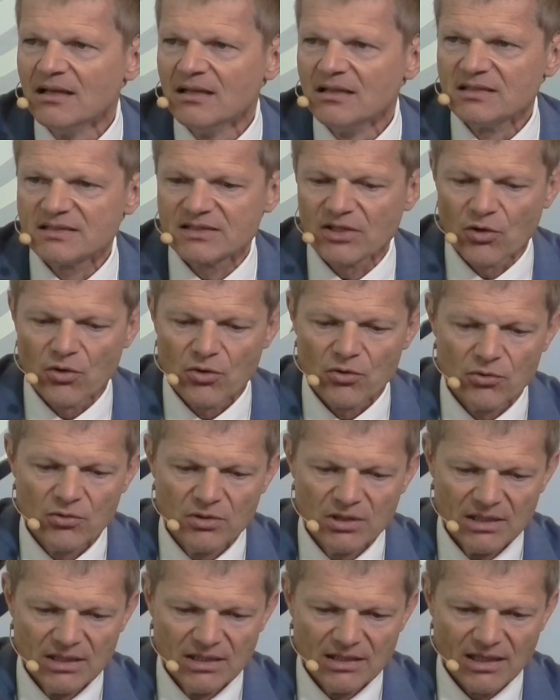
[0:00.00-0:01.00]

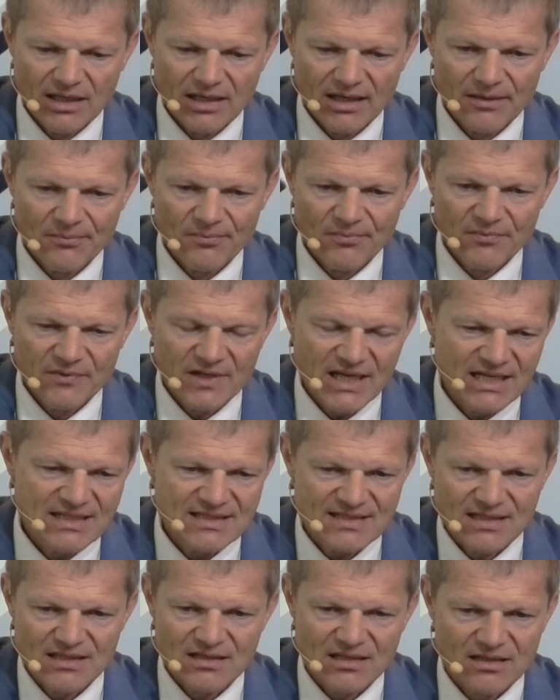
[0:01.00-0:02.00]
So
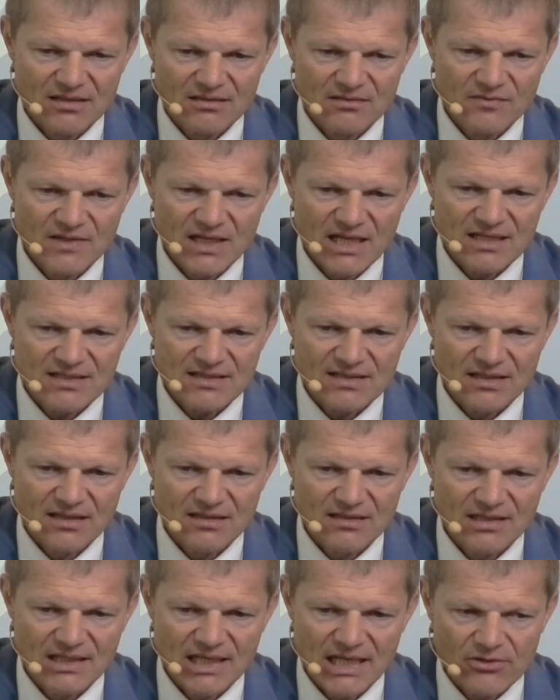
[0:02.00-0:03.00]
there's a
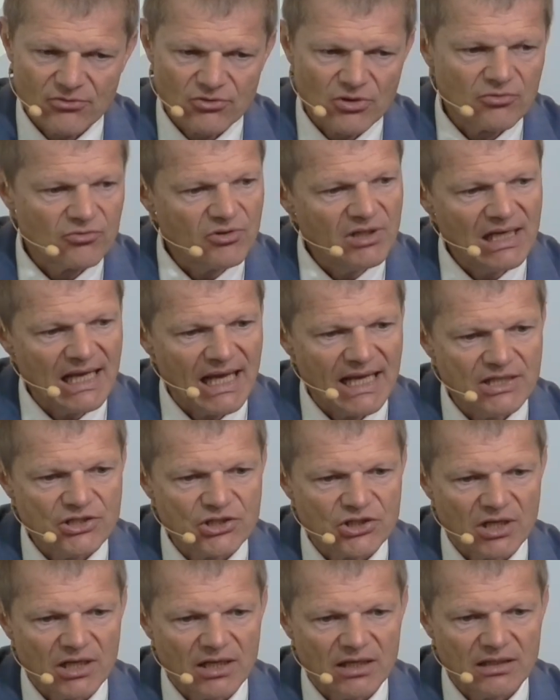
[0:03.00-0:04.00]
narrow
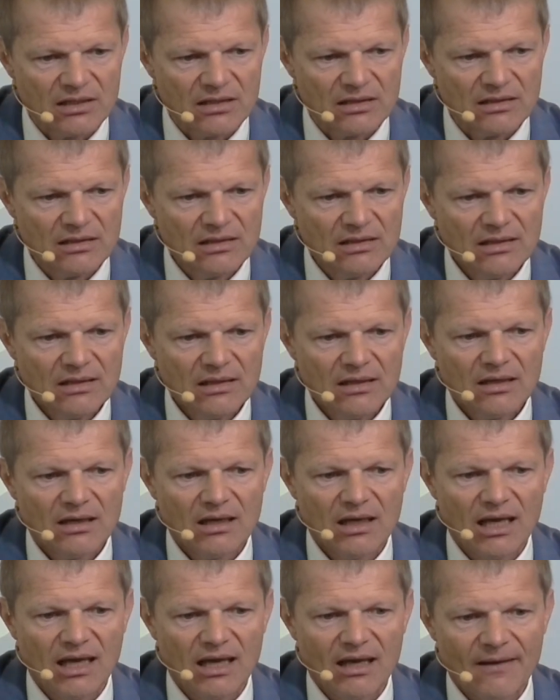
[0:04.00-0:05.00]
relation,
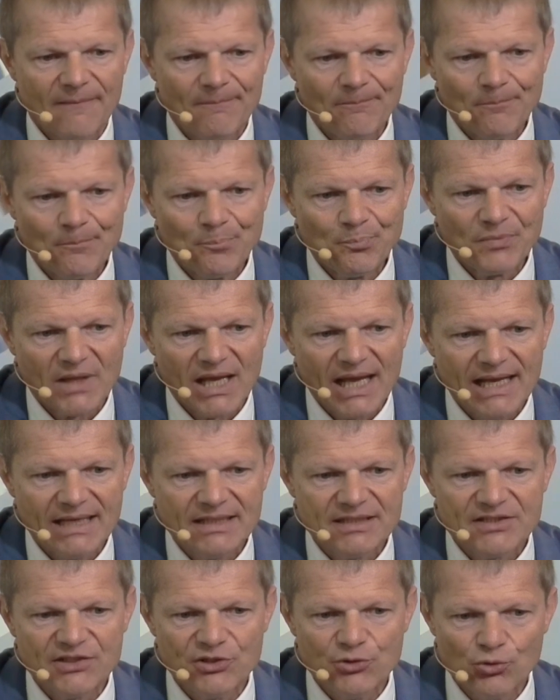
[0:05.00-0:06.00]
and